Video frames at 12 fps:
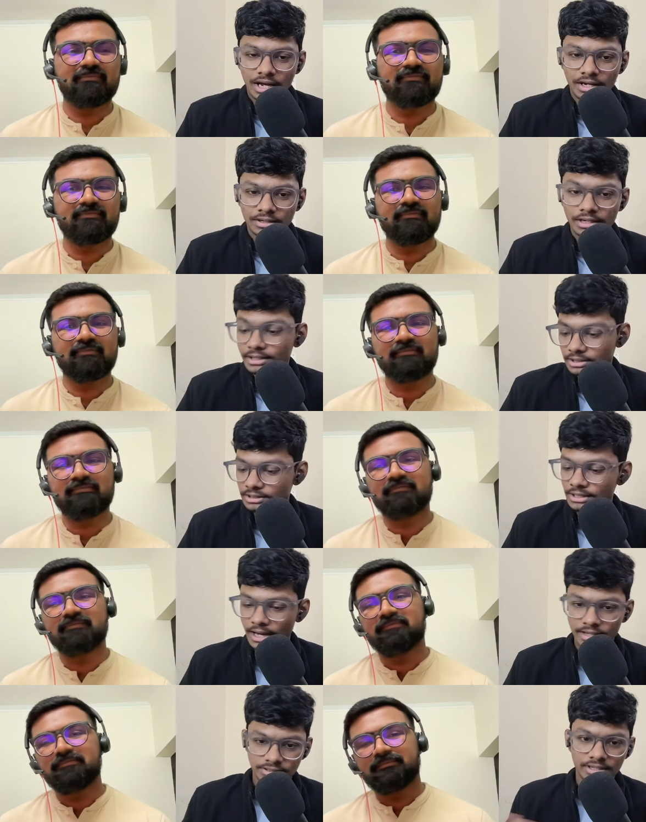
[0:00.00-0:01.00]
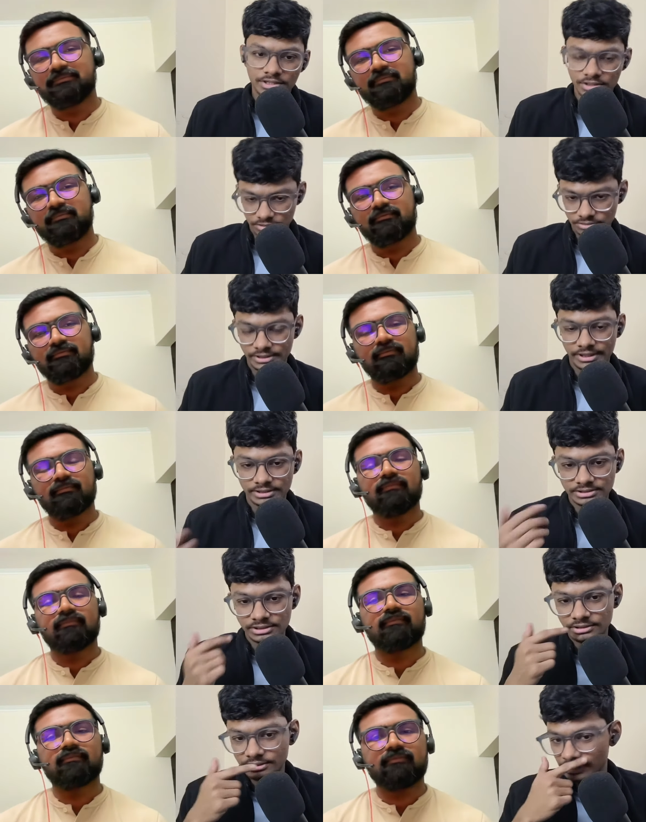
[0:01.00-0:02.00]
Speaker 1: and like he has like he, he has
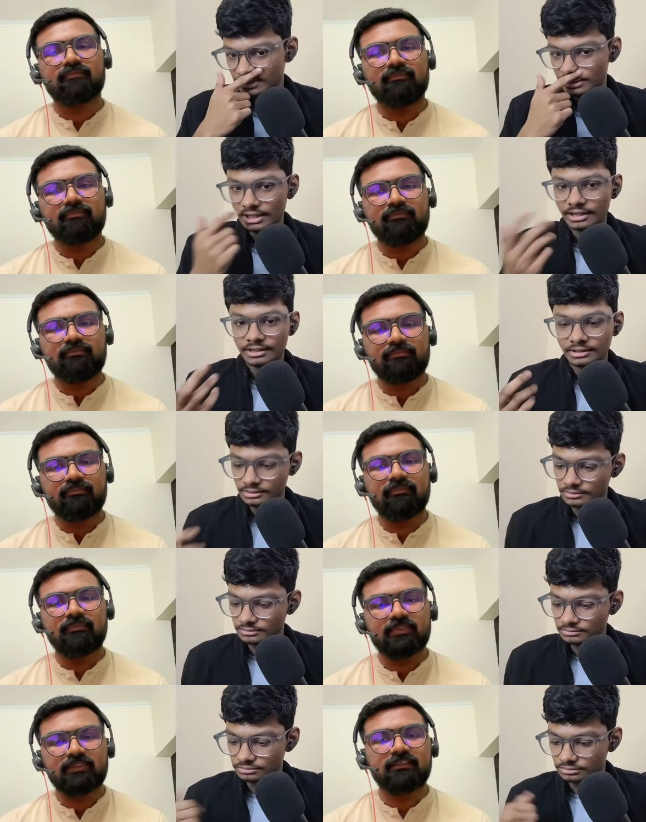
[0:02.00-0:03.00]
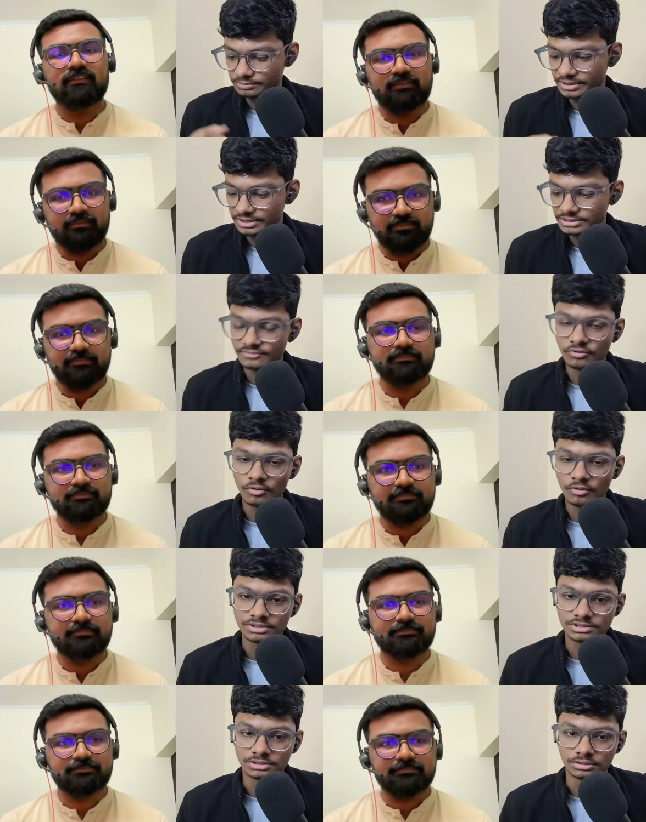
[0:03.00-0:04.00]
seen that early PhD
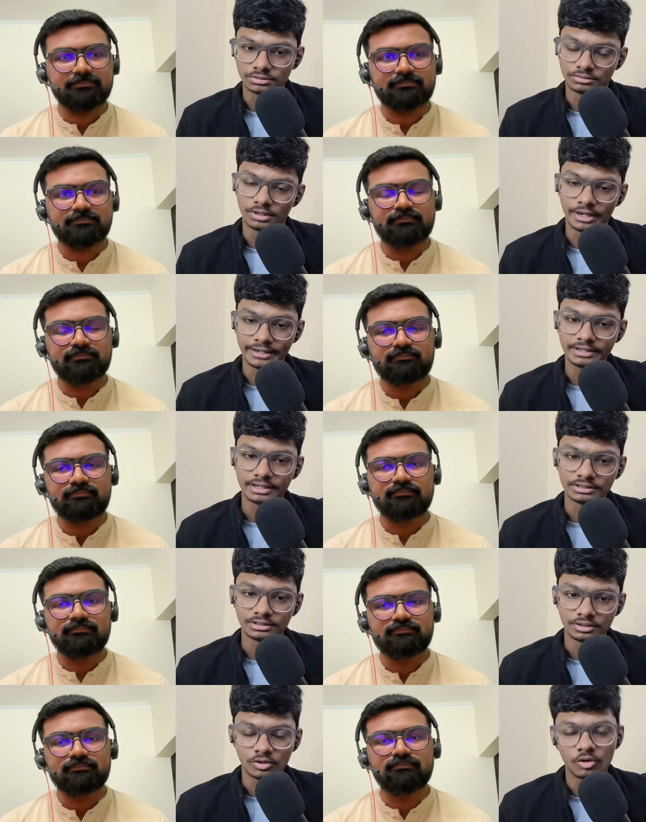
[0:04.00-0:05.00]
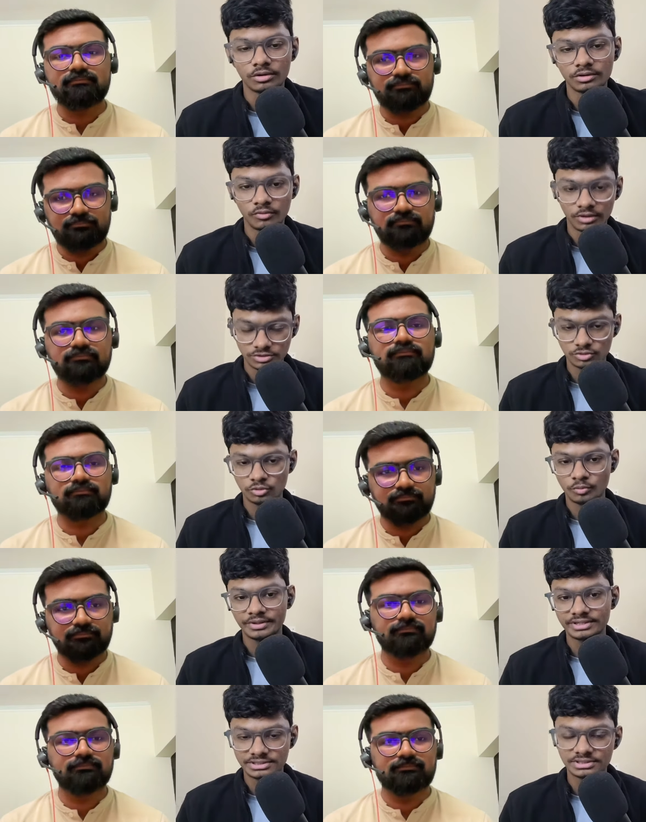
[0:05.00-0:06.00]
from this uh, IIT Gandhinagar or he wants to do
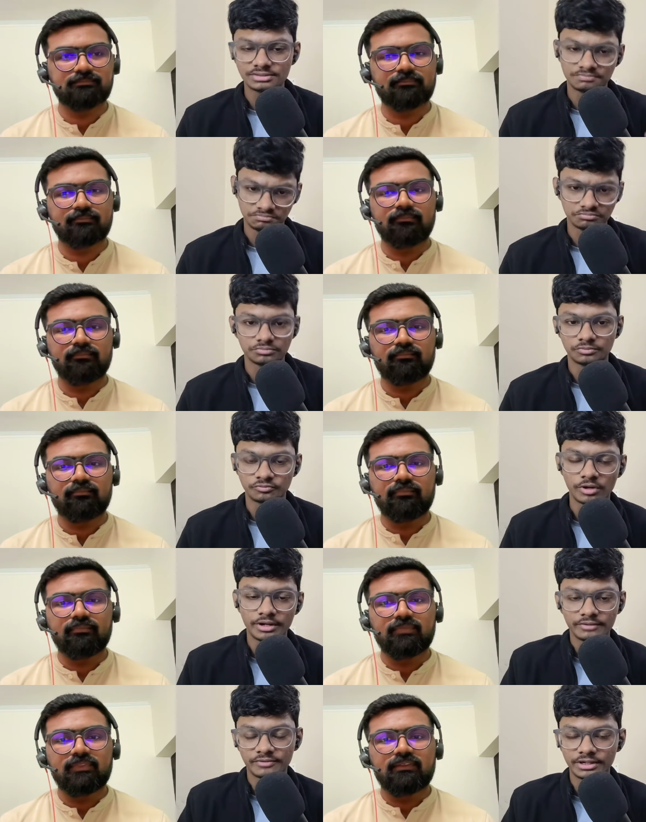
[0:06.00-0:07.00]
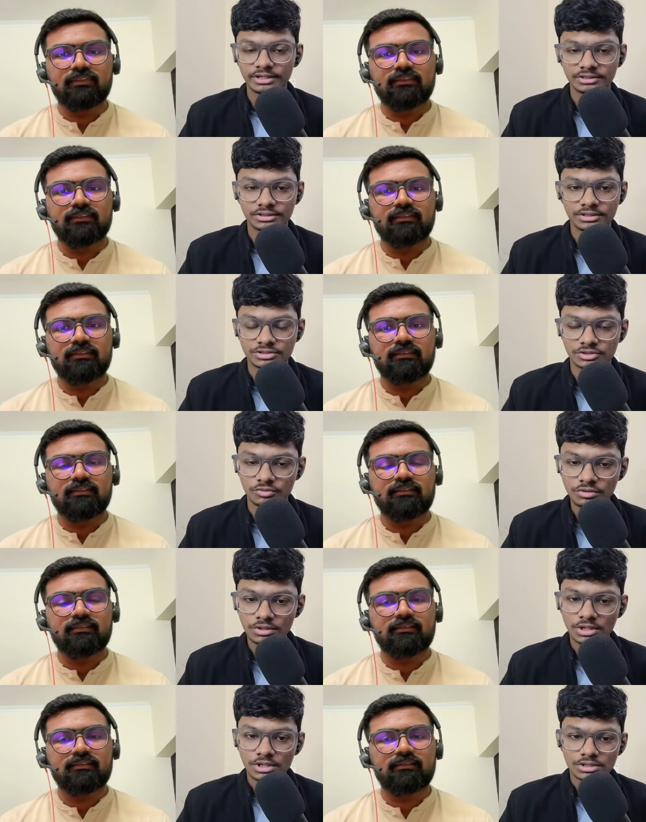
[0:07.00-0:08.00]
PhD any any other
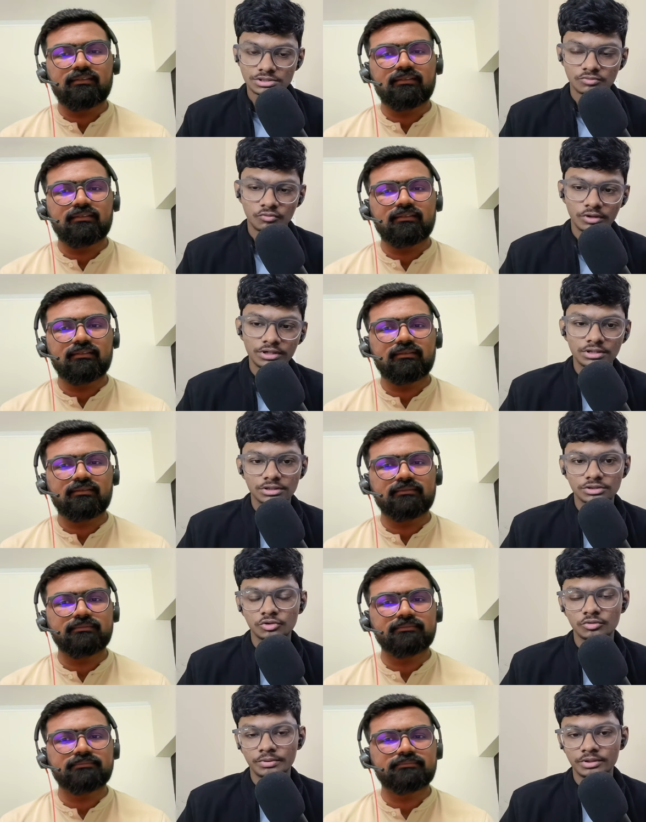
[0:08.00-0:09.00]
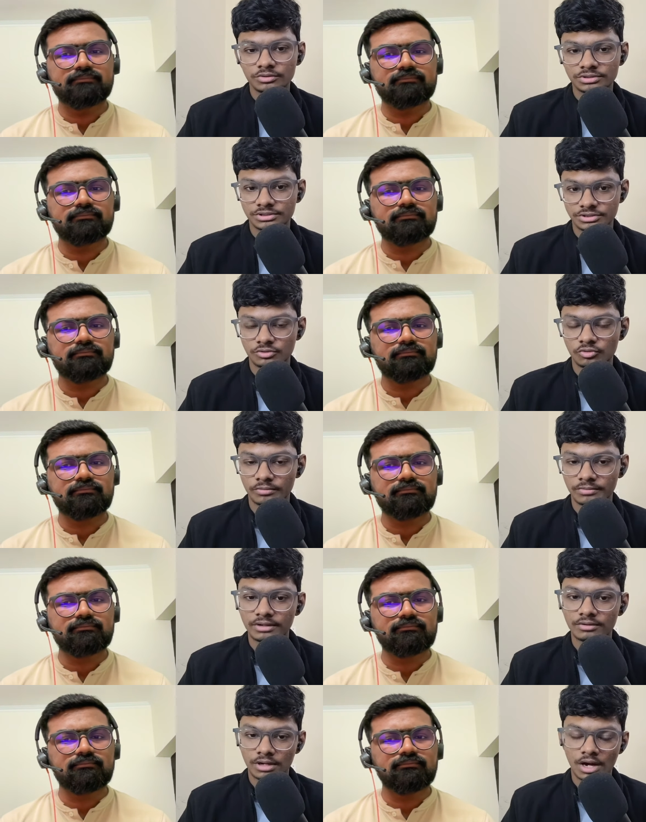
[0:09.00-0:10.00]
institute. So what should be your suggestion to him?
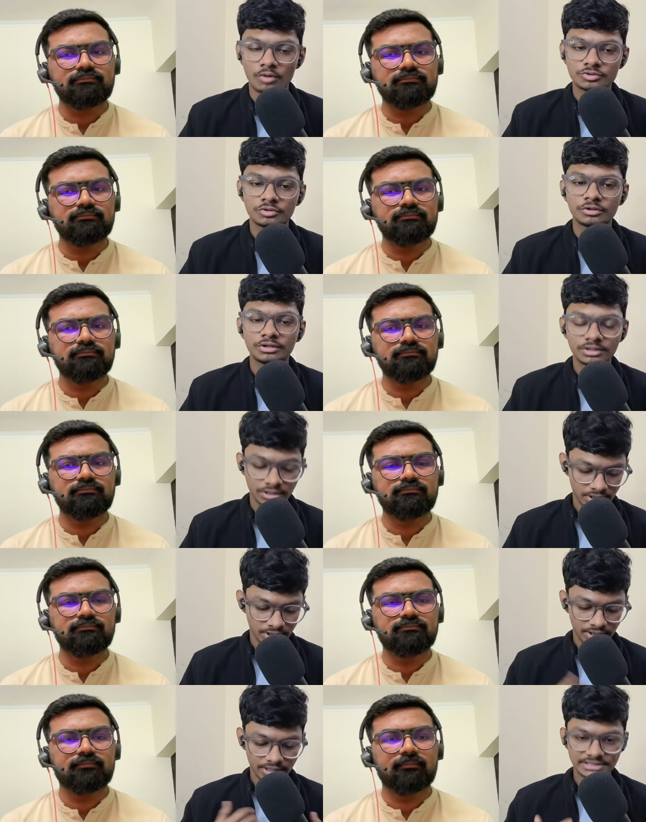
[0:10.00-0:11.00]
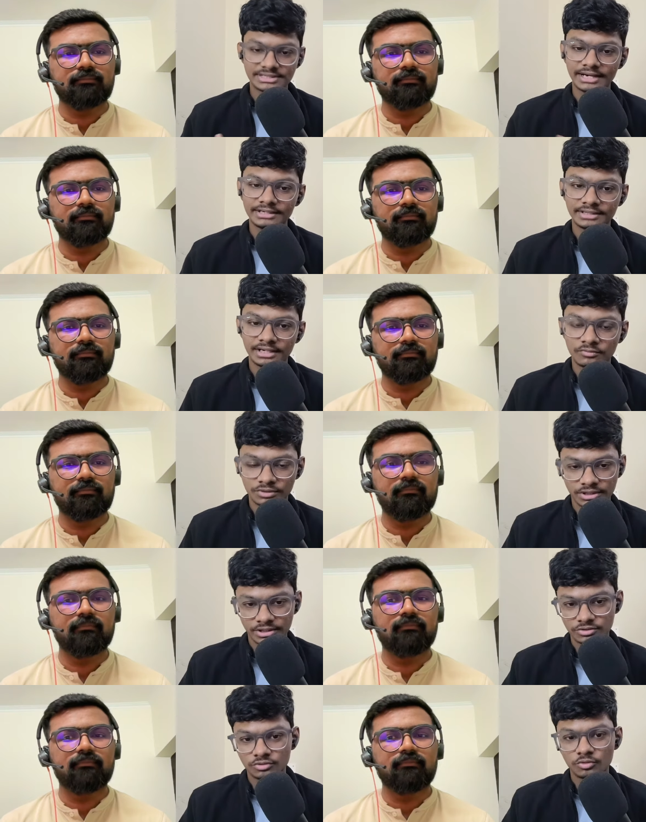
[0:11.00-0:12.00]
Like how should he decide that whether
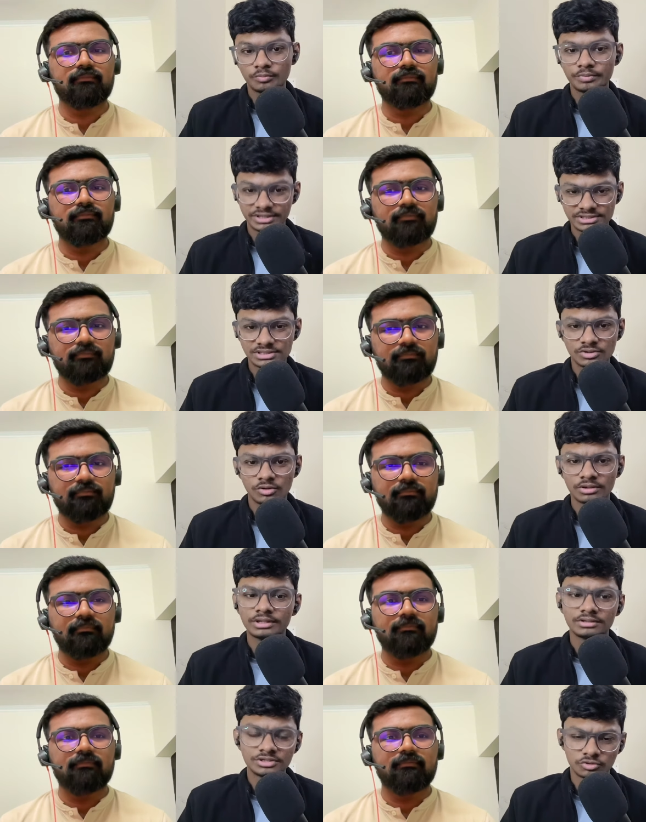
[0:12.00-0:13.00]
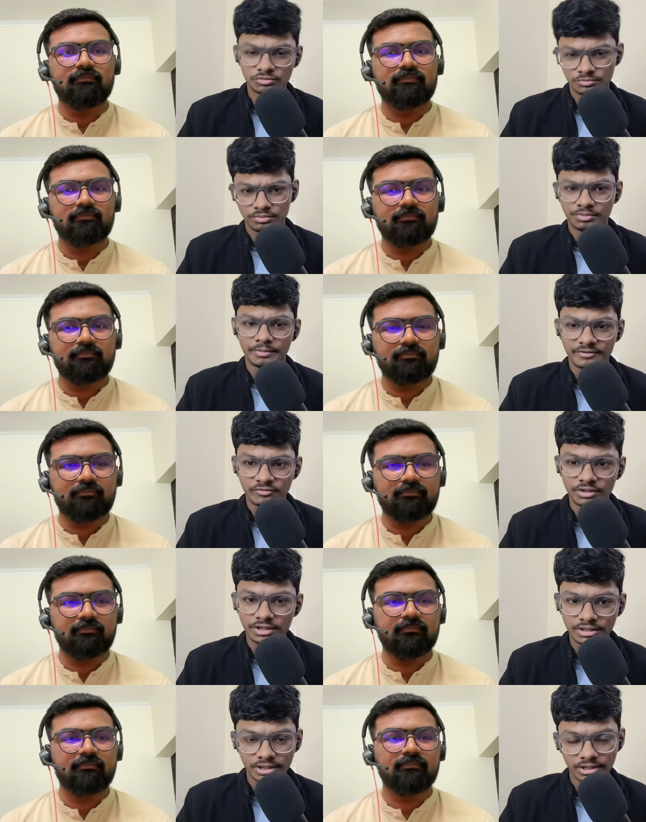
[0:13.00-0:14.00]
he should do PhD or he, he should prepare for
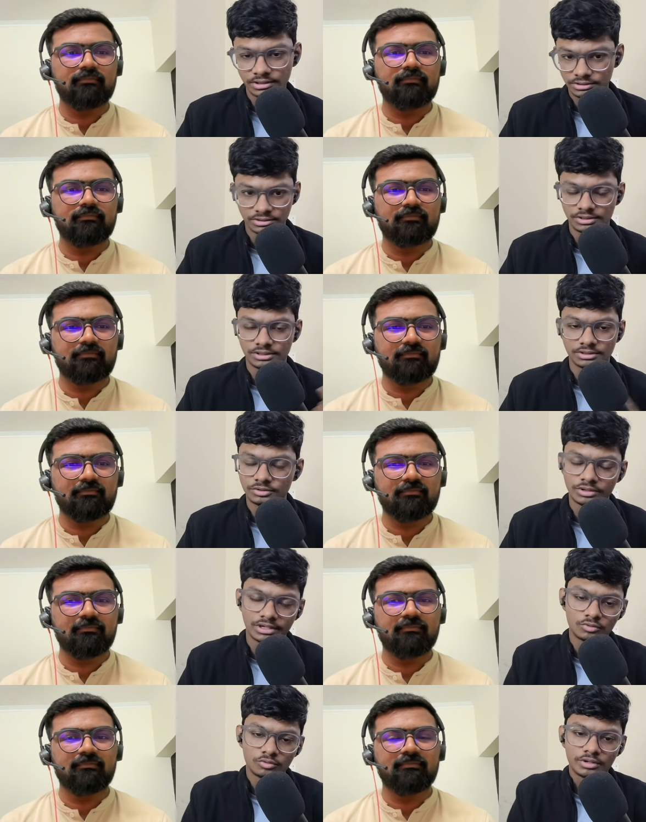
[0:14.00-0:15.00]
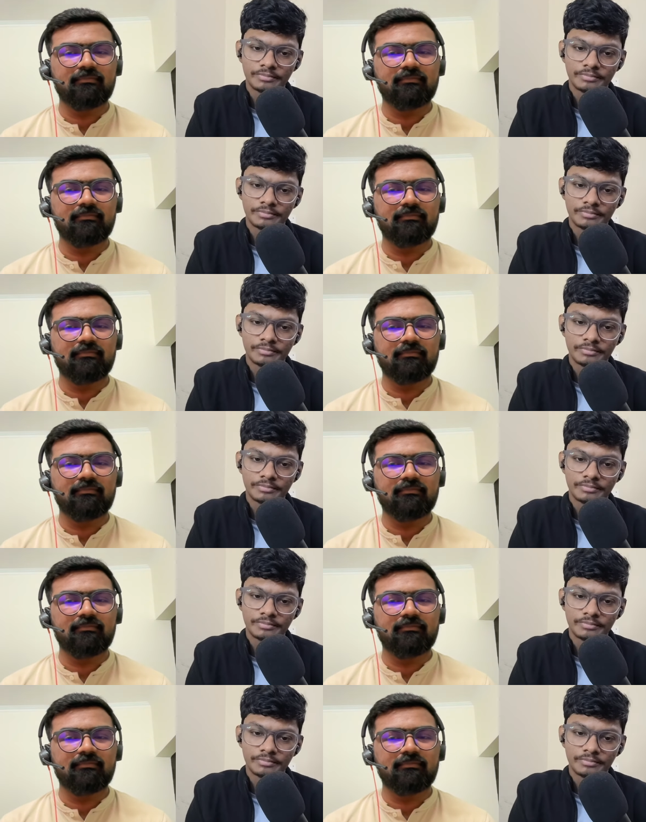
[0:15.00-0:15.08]
GATE and he, he, can do